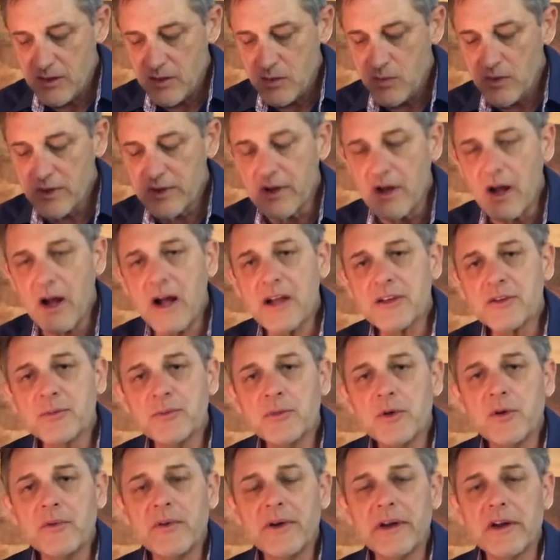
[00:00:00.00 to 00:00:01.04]
When God's
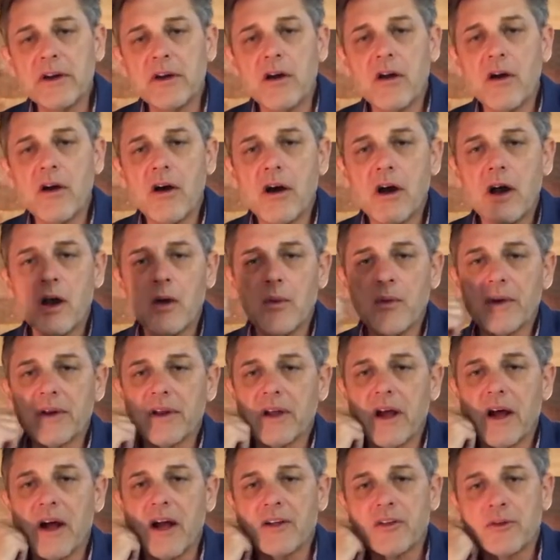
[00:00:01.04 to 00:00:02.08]
moving in our heart, when
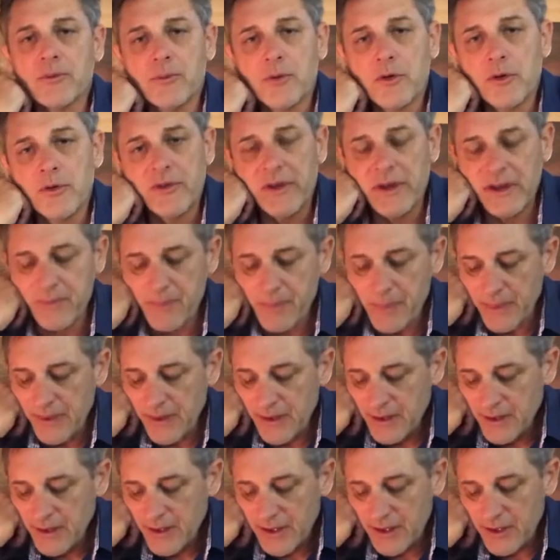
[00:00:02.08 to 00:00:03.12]
God's moving
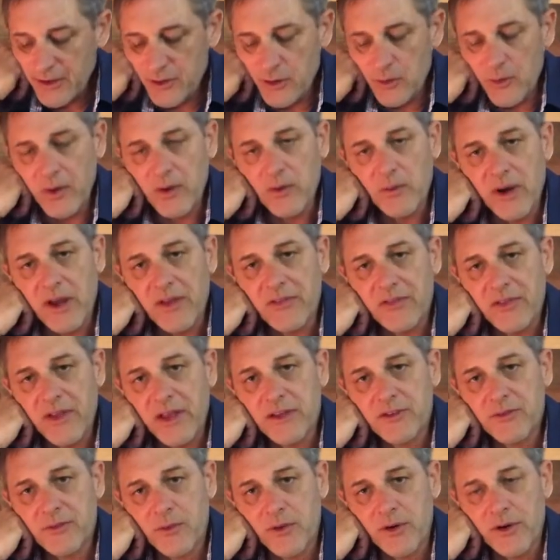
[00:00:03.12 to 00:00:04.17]
and doing great
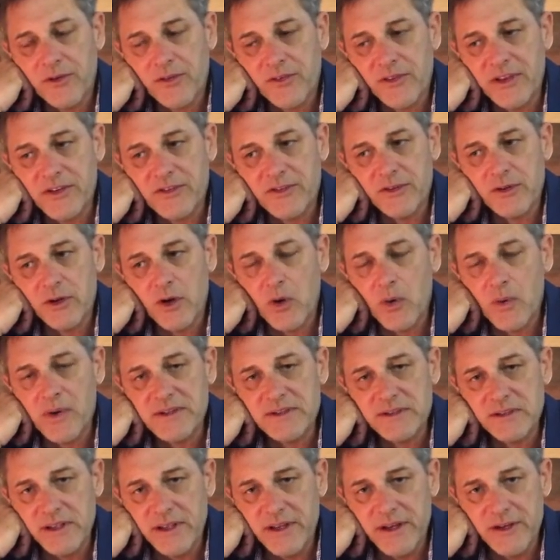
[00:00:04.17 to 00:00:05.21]
things for us, that should
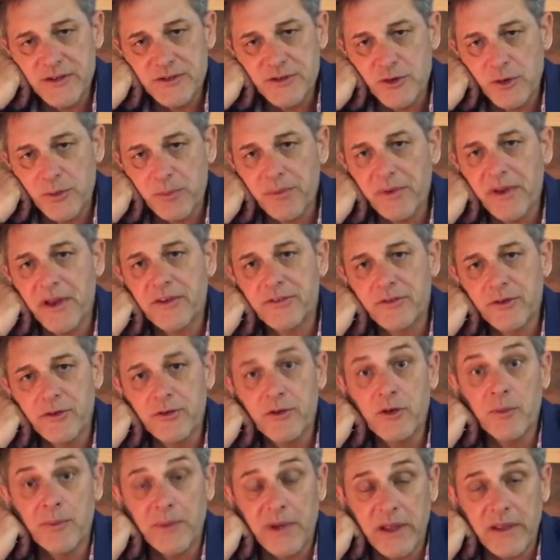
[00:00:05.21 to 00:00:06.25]
always lead us to a place of
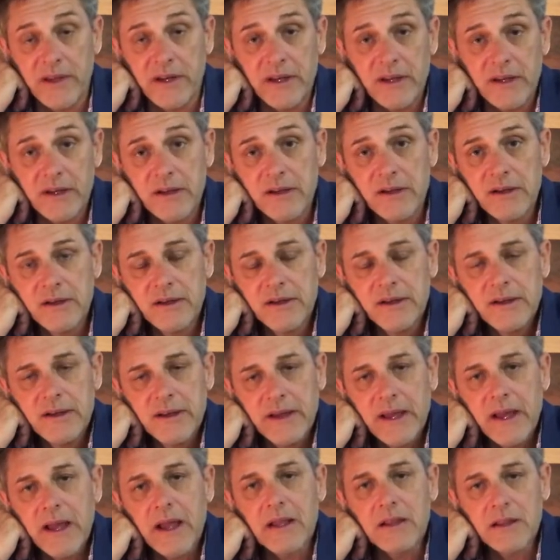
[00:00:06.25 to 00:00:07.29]
humility
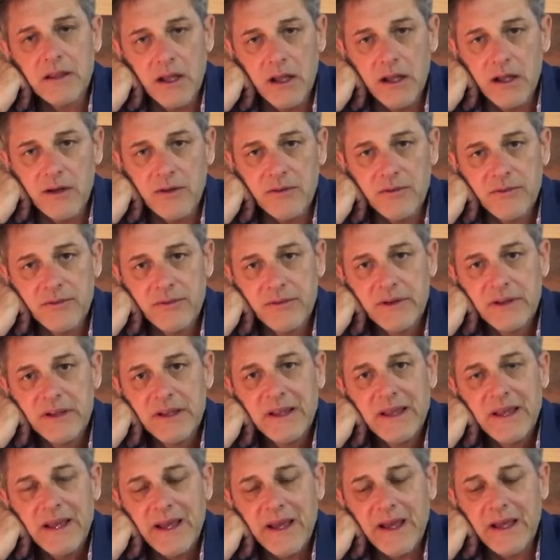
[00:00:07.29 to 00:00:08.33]
and love
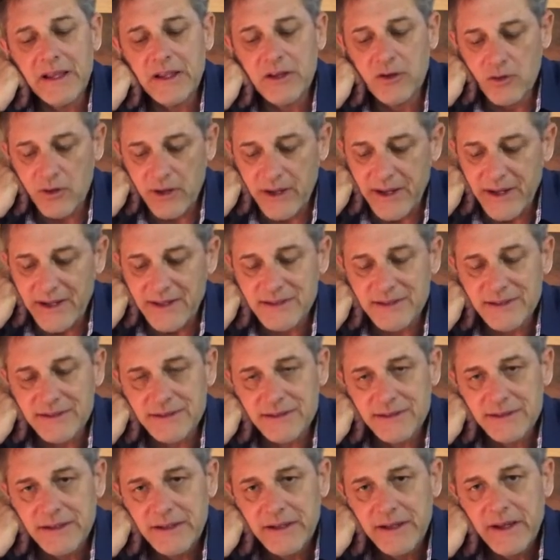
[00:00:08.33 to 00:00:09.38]
and grace
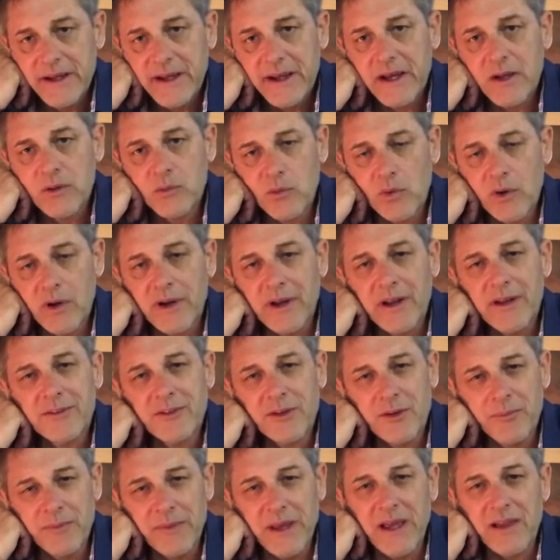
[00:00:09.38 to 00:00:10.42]
and wanting
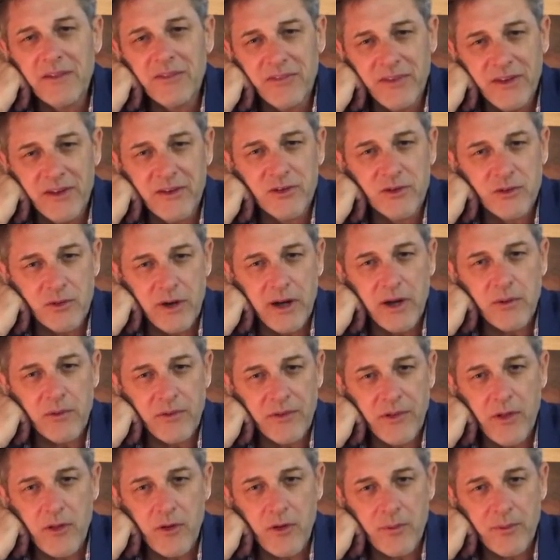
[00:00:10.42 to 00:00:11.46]
to make things right
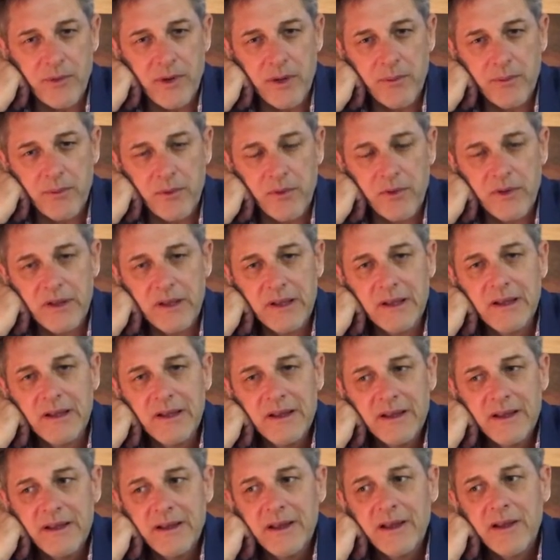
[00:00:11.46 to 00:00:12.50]
with other people.
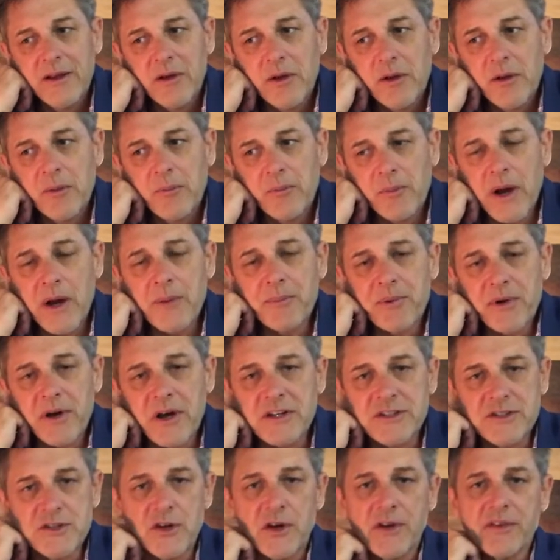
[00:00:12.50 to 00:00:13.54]
My prayer
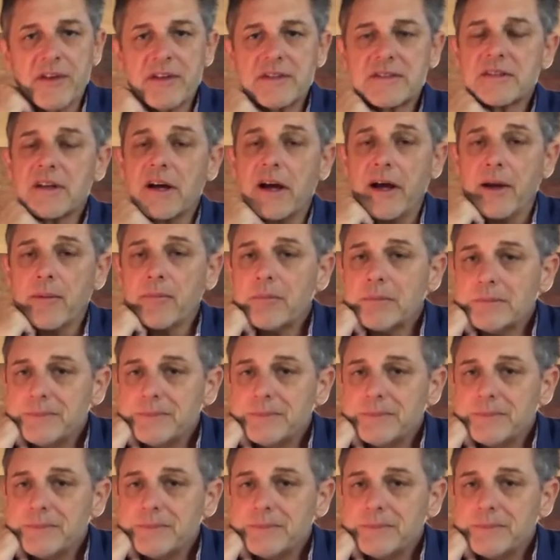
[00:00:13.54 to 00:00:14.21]
is during this time